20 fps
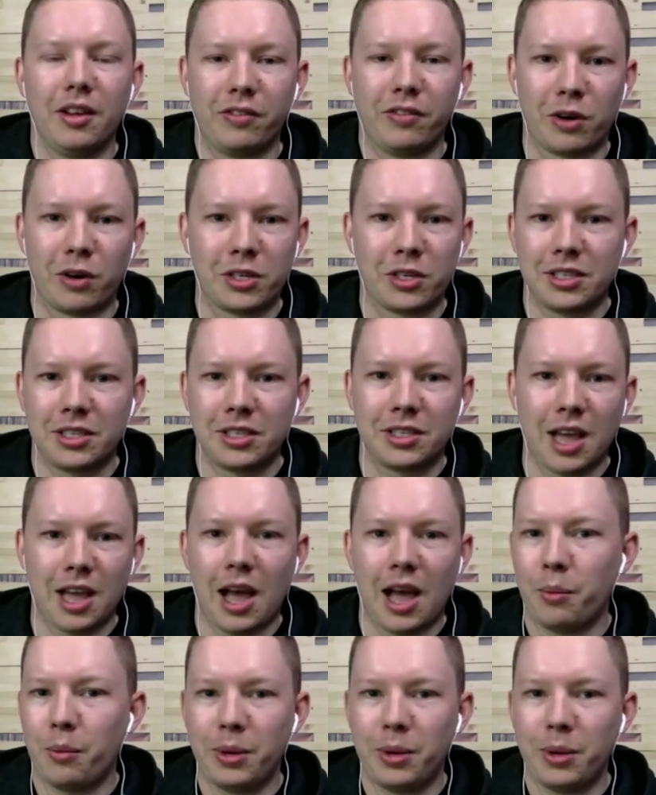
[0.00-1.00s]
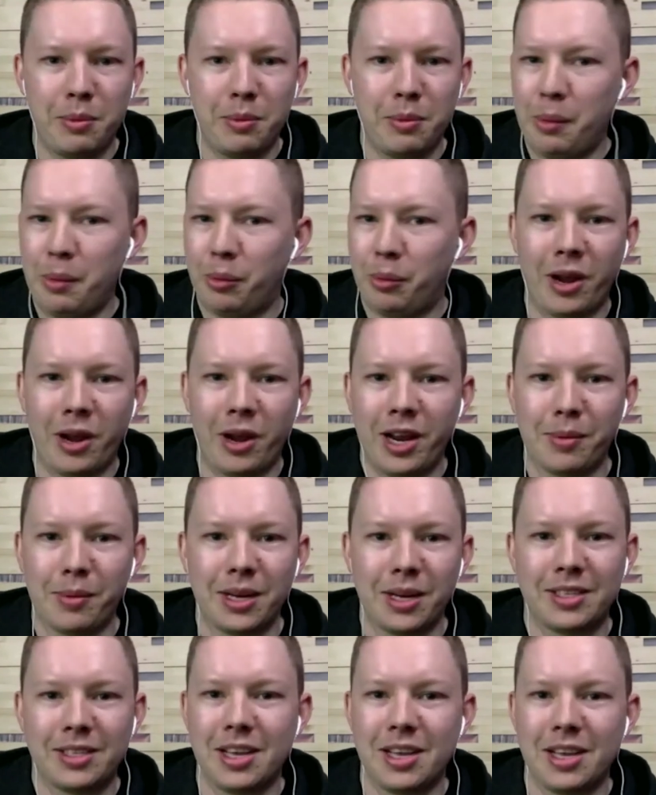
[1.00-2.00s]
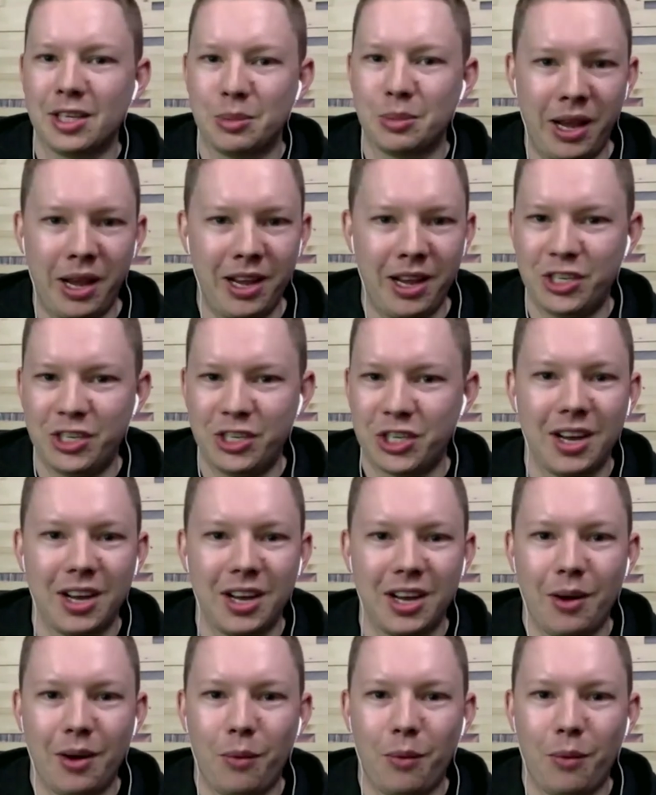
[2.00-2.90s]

versus how many people are hitting my sales page